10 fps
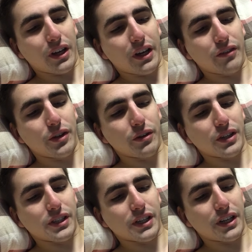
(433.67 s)
I've
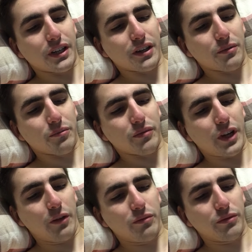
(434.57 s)
noticed that
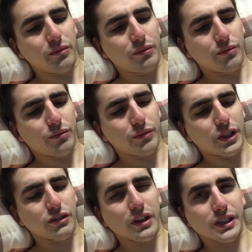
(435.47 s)
my
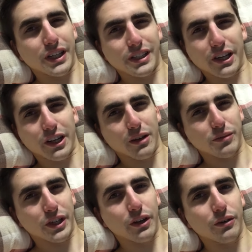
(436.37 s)
drowsiness kind of
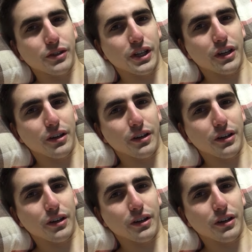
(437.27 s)
comes and goes.